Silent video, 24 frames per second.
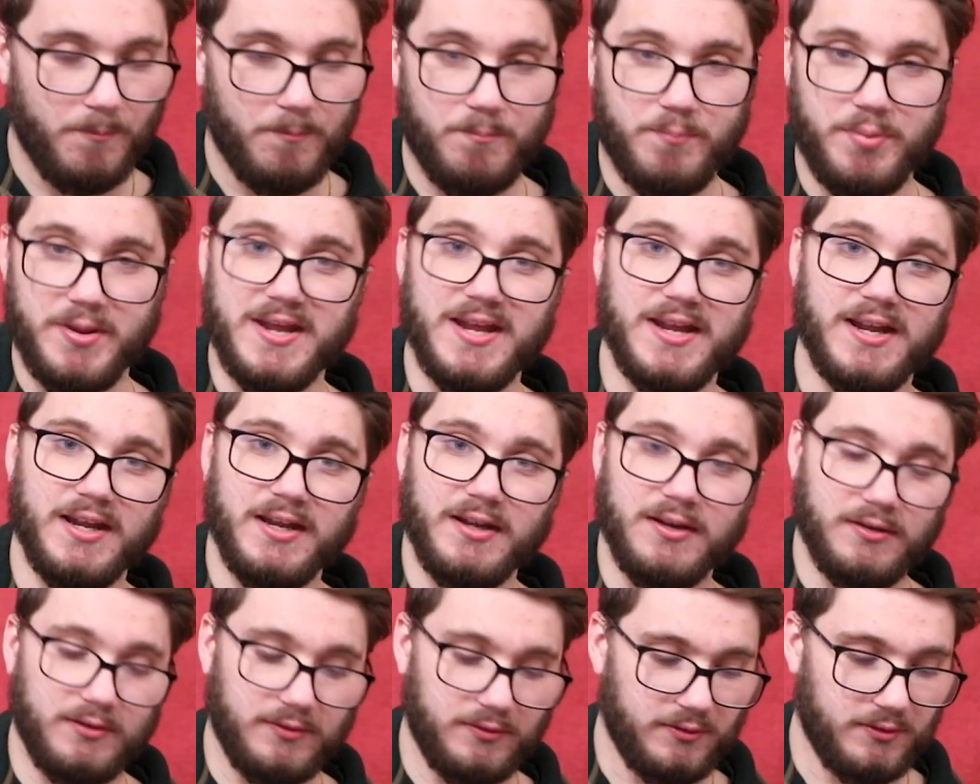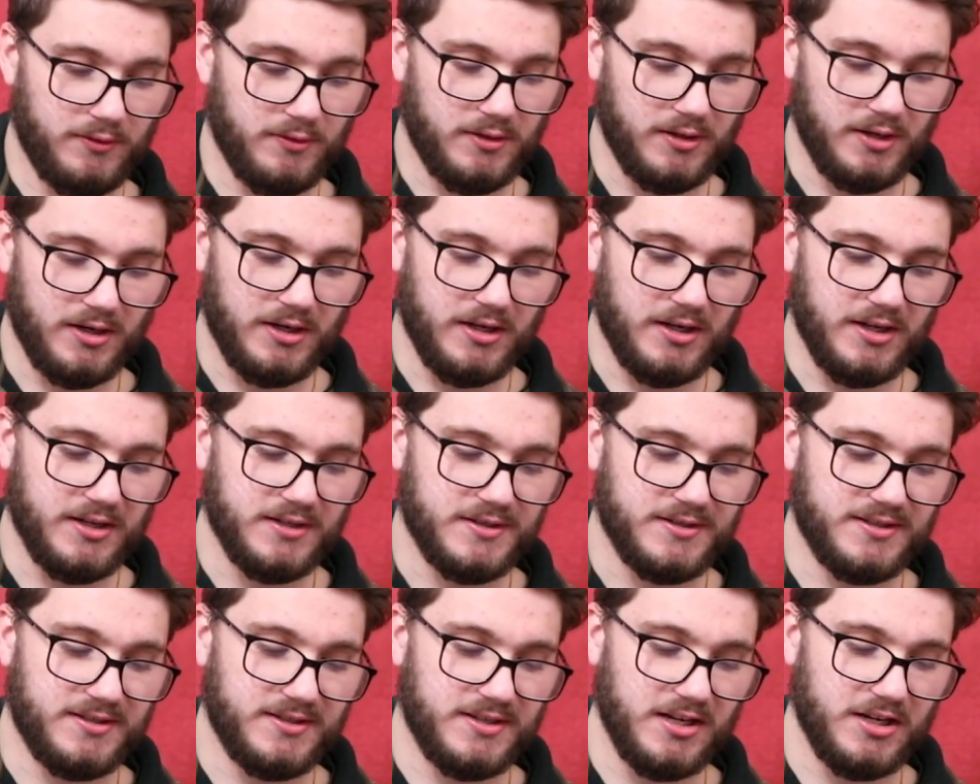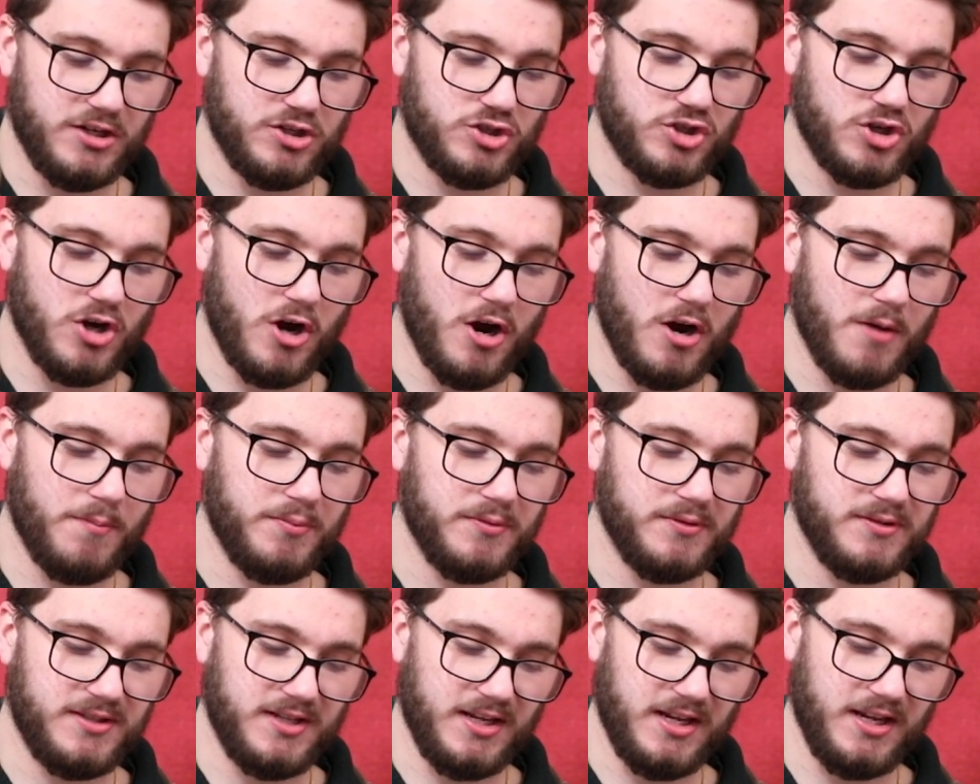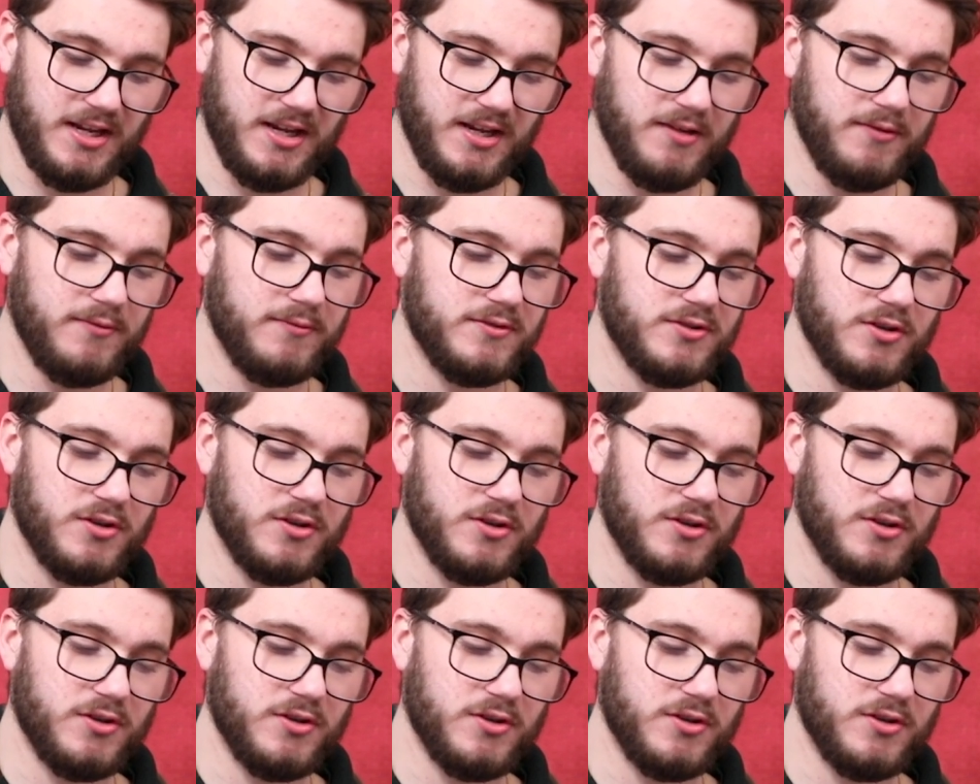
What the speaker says: B, C sharp, D,